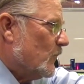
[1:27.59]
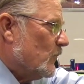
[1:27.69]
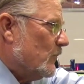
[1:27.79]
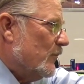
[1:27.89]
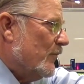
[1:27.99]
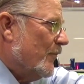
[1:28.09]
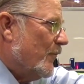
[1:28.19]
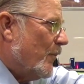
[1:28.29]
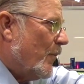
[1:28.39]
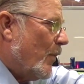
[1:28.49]

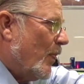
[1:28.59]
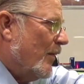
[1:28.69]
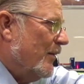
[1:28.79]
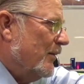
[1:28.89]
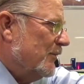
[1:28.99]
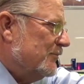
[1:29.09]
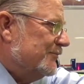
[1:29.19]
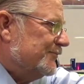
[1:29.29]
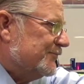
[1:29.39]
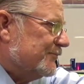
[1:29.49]

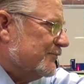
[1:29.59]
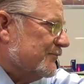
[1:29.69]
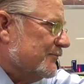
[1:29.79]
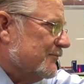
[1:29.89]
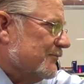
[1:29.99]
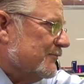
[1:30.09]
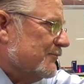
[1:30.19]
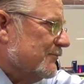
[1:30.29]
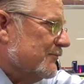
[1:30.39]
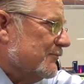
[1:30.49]
(silent)